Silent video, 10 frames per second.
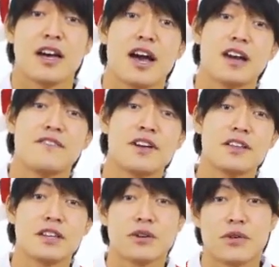and a
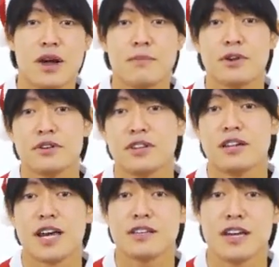venti creme brulee
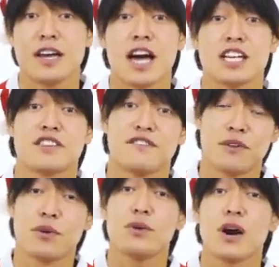latte has
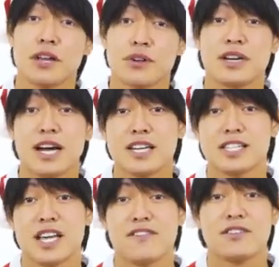
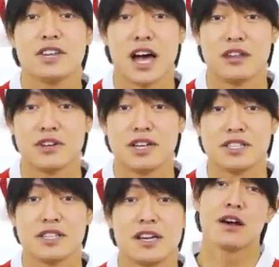497
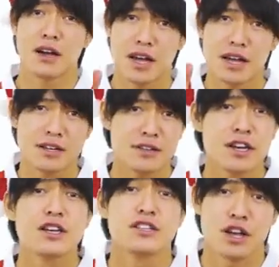calories. And
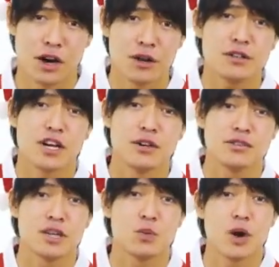tall
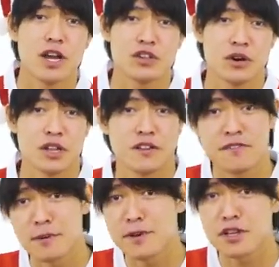toasted white chocolate
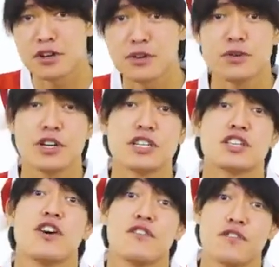frappuccino
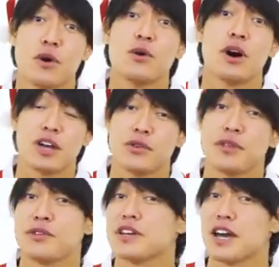is
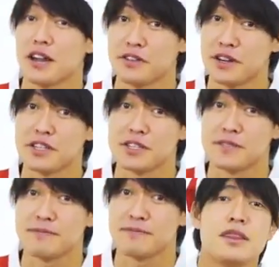403 calories.
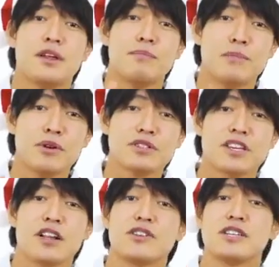The most
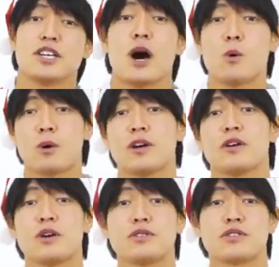calories
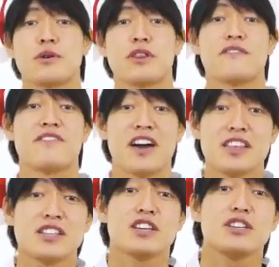award goes to the
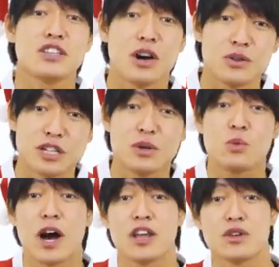venti toasted
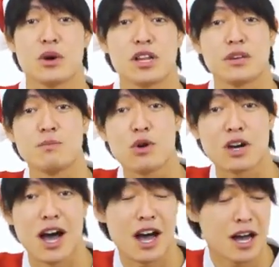white chocolate
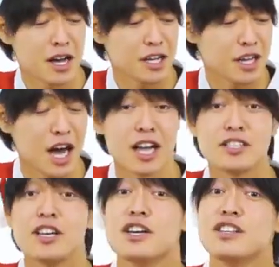mocha. It
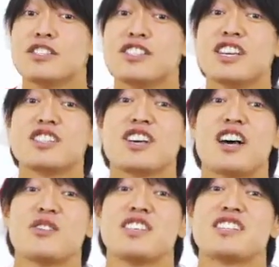has
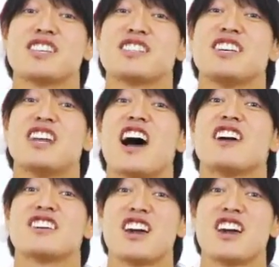669